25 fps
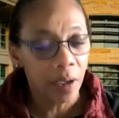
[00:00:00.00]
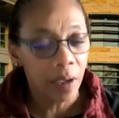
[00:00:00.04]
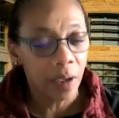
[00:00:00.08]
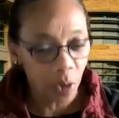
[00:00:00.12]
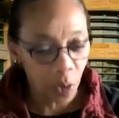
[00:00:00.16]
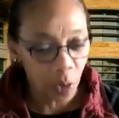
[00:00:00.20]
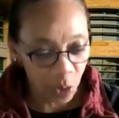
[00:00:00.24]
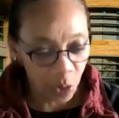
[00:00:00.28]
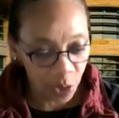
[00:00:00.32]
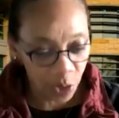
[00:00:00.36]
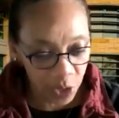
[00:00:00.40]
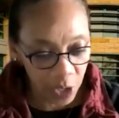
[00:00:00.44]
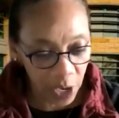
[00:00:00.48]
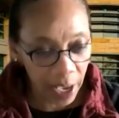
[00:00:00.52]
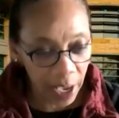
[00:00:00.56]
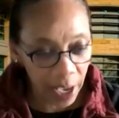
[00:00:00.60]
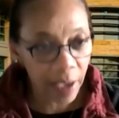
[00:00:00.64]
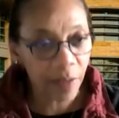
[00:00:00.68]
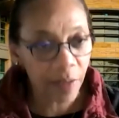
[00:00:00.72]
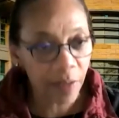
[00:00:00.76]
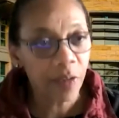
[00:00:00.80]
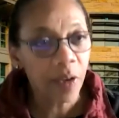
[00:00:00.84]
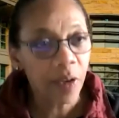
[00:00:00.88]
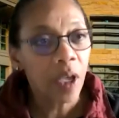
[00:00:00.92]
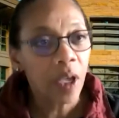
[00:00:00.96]
you're
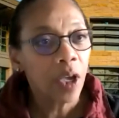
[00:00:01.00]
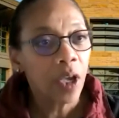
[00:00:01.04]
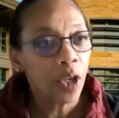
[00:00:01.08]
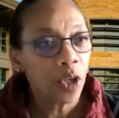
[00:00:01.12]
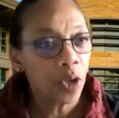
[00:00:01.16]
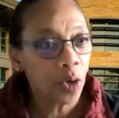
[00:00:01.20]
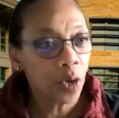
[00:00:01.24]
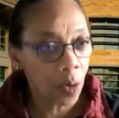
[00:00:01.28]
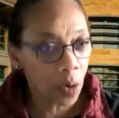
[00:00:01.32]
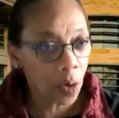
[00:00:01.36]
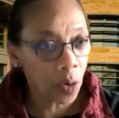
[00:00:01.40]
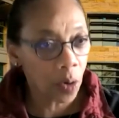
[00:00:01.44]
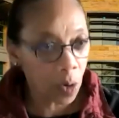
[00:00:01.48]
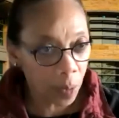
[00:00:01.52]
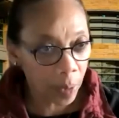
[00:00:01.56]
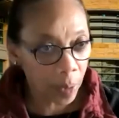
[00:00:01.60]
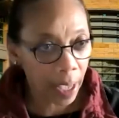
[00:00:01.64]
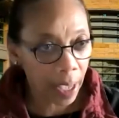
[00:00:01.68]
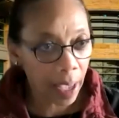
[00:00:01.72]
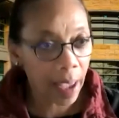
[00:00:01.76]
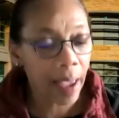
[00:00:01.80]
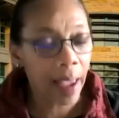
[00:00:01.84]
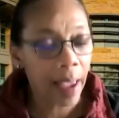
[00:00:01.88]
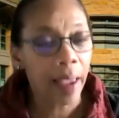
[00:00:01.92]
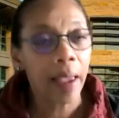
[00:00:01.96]
safe, you're
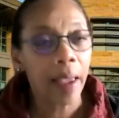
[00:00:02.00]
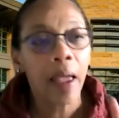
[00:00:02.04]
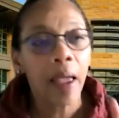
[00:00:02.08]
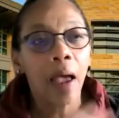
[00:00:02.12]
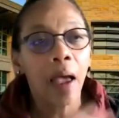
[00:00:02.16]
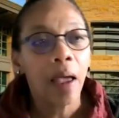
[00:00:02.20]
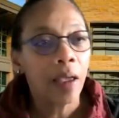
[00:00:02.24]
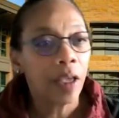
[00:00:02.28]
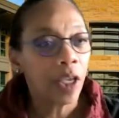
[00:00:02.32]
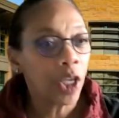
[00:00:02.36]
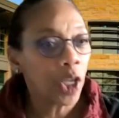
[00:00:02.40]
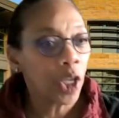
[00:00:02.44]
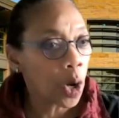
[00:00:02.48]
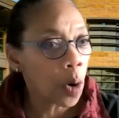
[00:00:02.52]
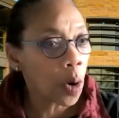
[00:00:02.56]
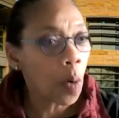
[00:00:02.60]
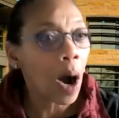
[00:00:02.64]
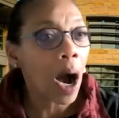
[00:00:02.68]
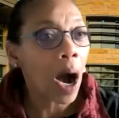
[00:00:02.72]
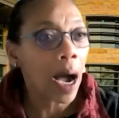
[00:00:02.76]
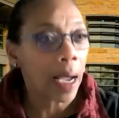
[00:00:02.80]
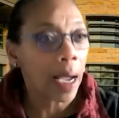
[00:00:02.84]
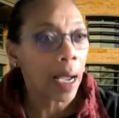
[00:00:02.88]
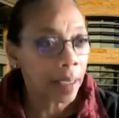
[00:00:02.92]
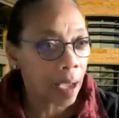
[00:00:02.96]
okay,
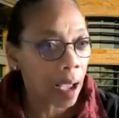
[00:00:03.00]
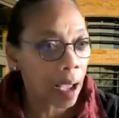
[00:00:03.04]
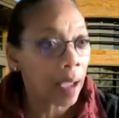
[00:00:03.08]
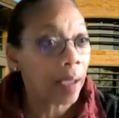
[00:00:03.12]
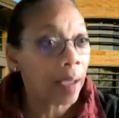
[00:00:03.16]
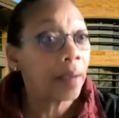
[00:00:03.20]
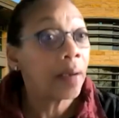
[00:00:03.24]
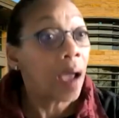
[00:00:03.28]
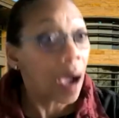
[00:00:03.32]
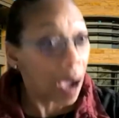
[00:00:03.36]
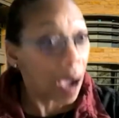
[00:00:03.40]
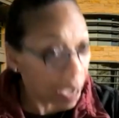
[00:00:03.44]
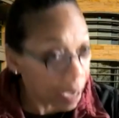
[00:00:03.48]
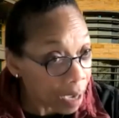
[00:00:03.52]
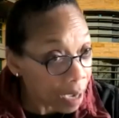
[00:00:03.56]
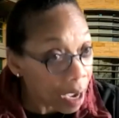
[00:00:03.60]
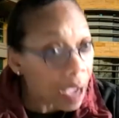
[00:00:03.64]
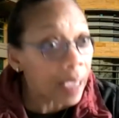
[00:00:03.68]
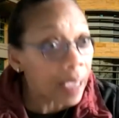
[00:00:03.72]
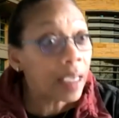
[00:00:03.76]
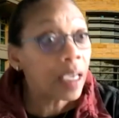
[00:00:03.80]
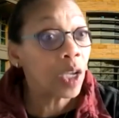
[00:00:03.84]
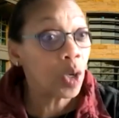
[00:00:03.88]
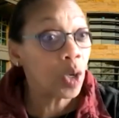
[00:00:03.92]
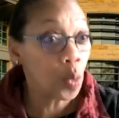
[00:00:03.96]

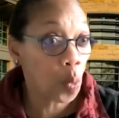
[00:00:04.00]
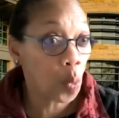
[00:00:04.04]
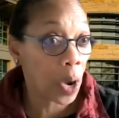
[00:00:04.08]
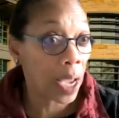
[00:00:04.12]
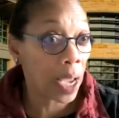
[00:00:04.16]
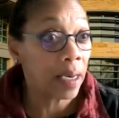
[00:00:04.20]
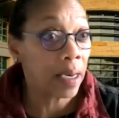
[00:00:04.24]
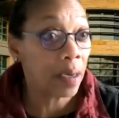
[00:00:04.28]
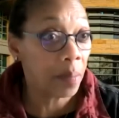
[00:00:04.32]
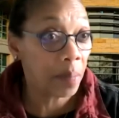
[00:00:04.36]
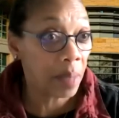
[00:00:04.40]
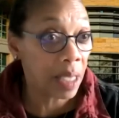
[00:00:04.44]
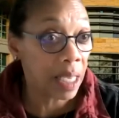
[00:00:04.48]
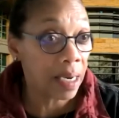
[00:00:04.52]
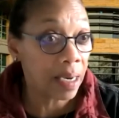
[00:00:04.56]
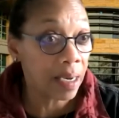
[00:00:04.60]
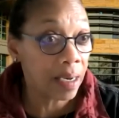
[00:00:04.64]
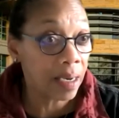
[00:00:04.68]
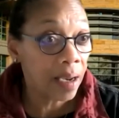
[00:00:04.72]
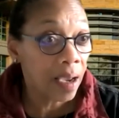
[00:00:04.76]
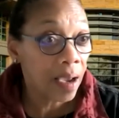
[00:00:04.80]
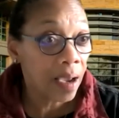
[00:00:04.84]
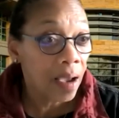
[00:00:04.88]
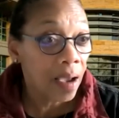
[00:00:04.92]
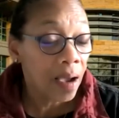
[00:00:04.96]
I can wait a
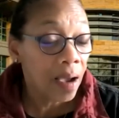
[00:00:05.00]
minute,